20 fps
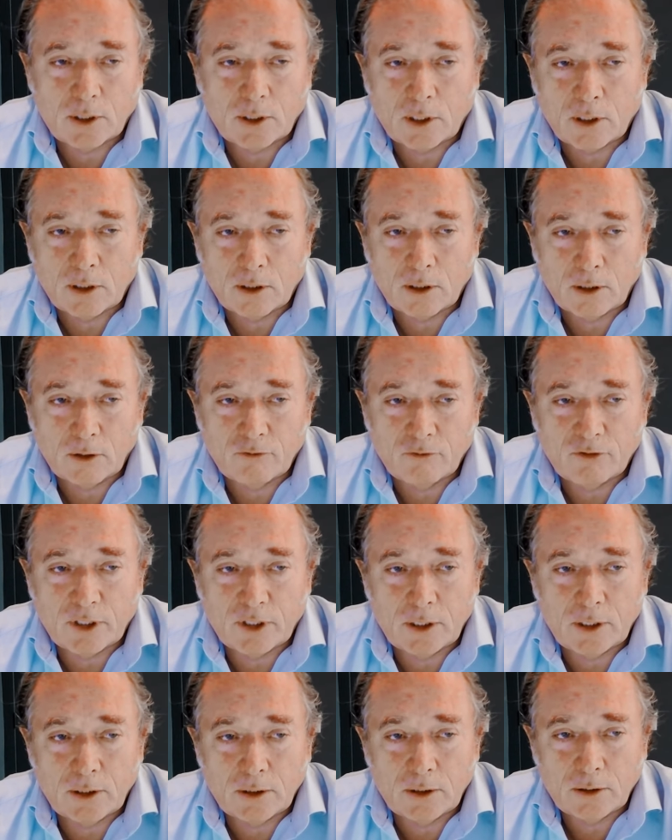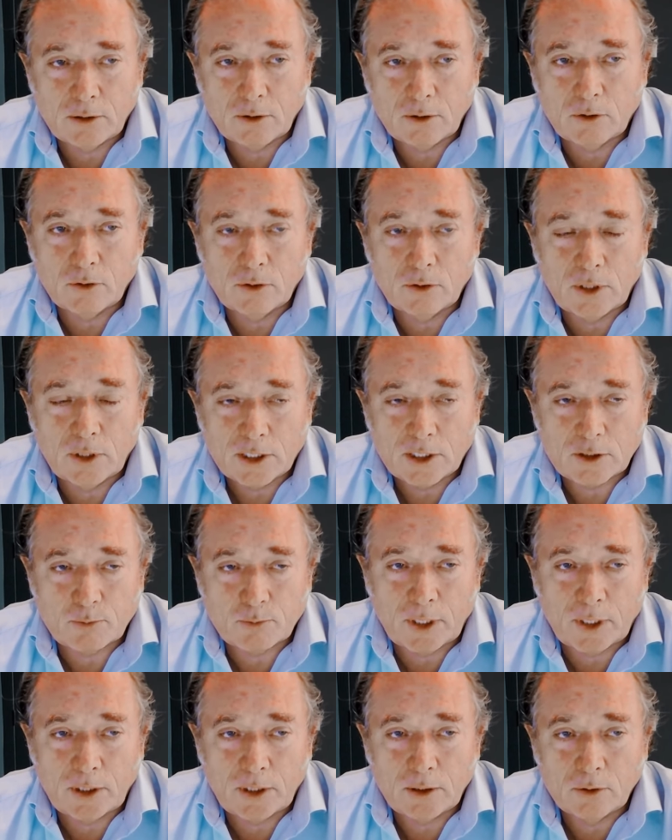are very good at
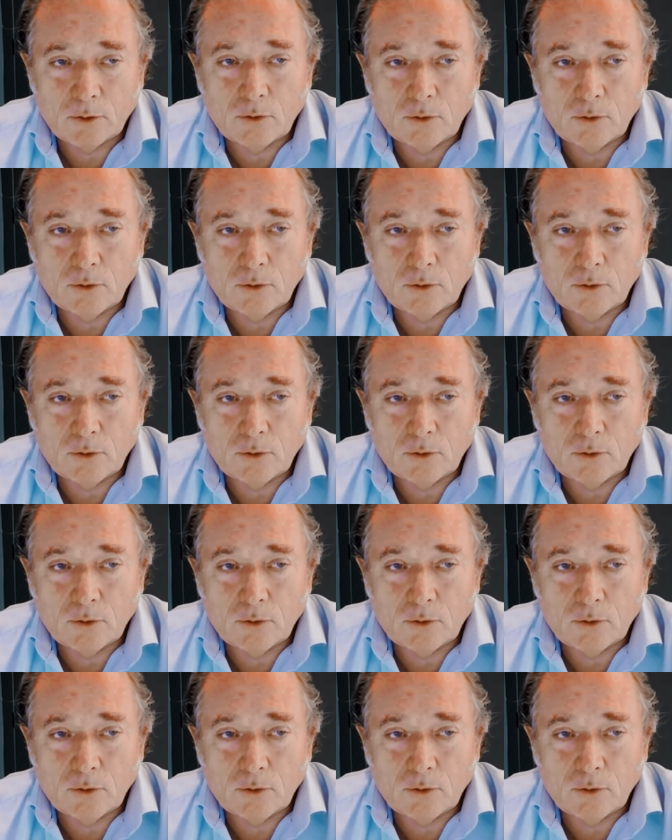spending